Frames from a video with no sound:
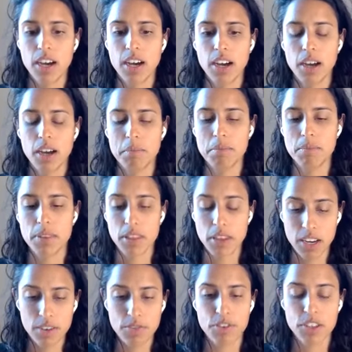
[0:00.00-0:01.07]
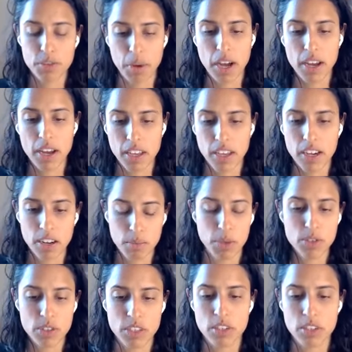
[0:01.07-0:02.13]
um, the infant's body and
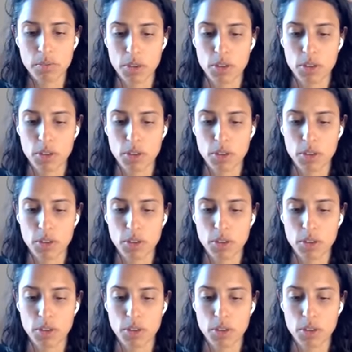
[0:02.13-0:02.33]
immune system